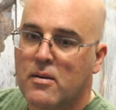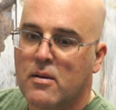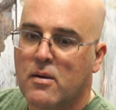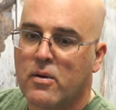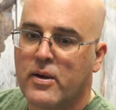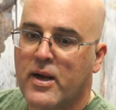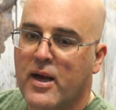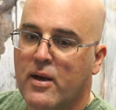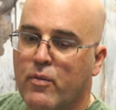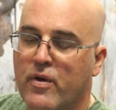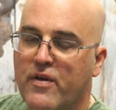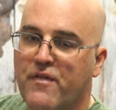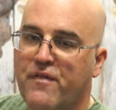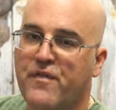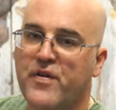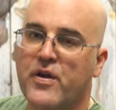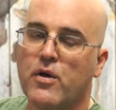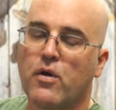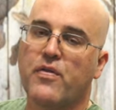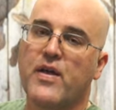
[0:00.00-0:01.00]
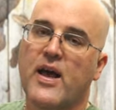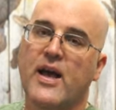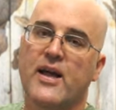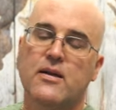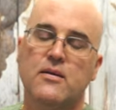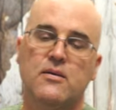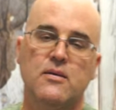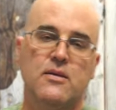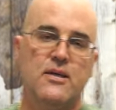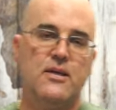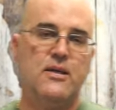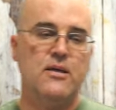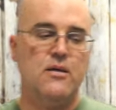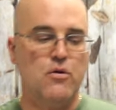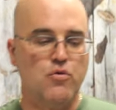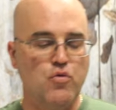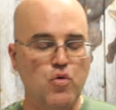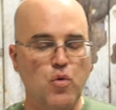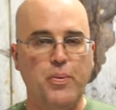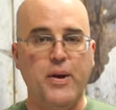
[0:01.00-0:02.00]
Okay, we feel that the
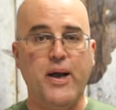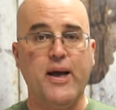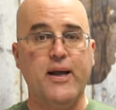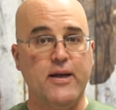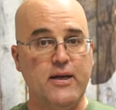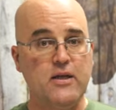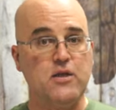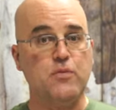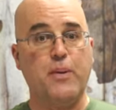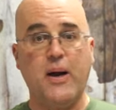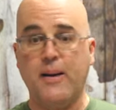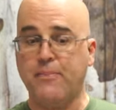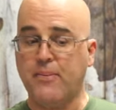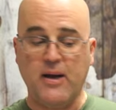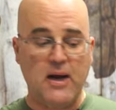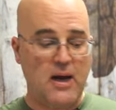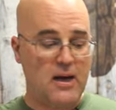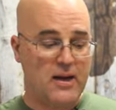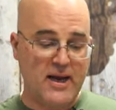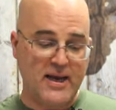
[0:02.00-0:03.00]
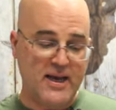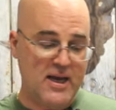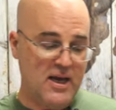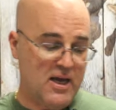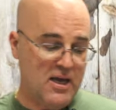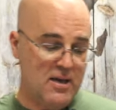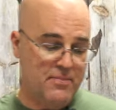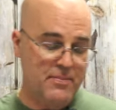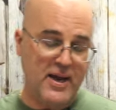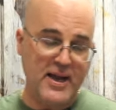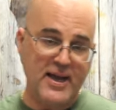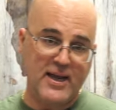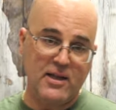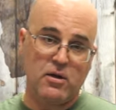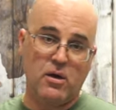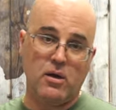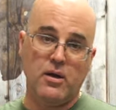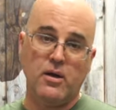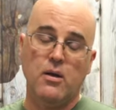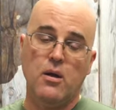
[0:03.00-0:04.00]
group head, it's piping hot. I can't keep my hand
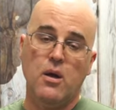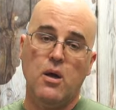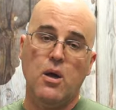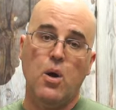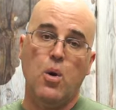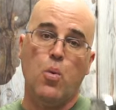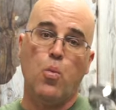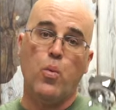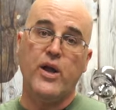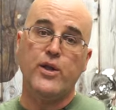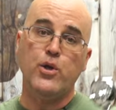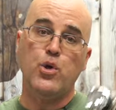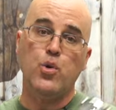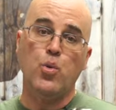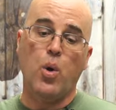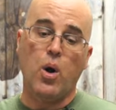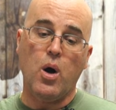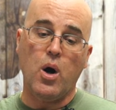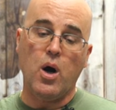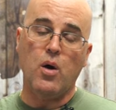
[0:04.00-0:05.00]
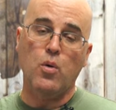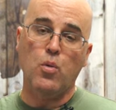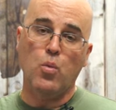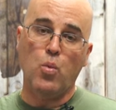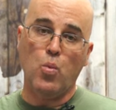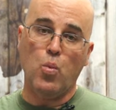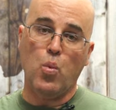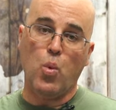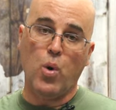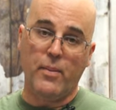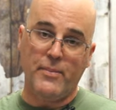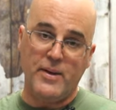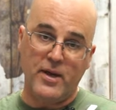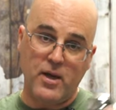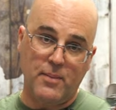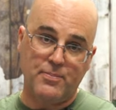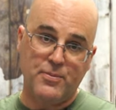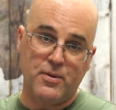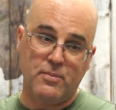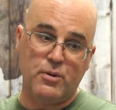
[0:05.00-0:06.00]
on it. When you are warming
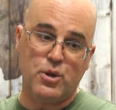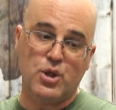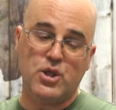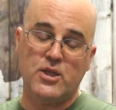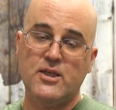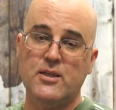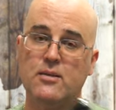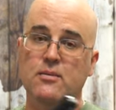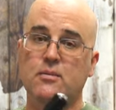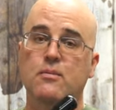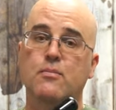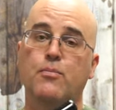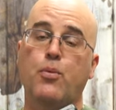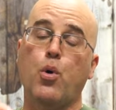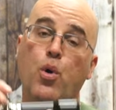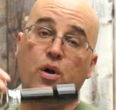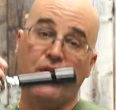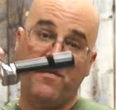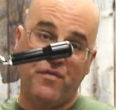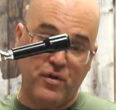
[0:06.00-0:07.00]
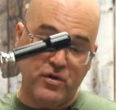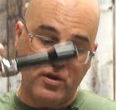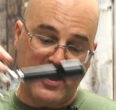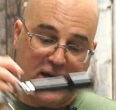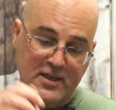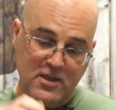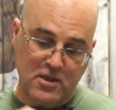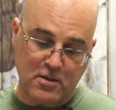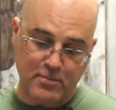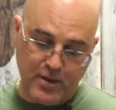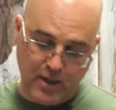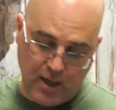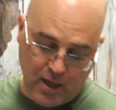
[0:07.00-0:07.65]
up the machine, portafilter has to be